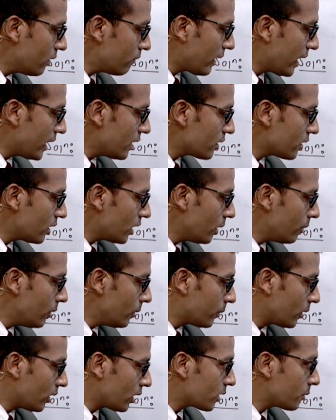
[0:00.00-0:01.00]
minus ab
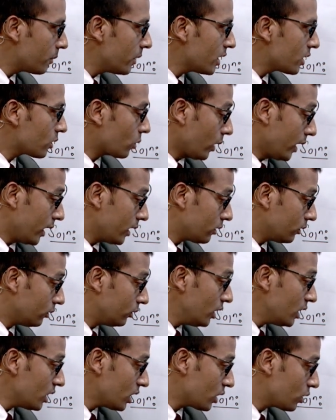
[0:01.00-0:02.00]
plus b square. So
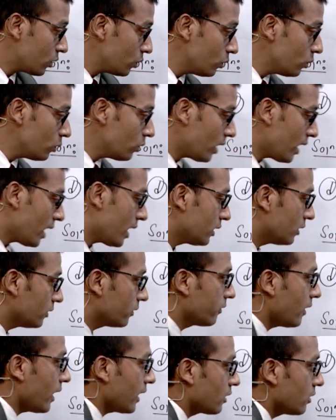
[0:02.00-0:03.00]
these two are the
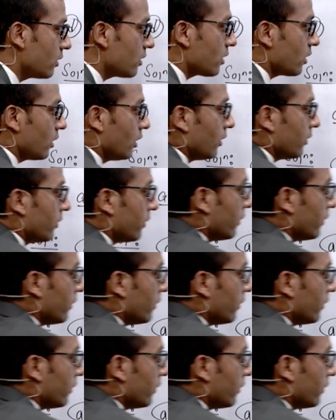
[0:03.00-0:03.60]
factors of,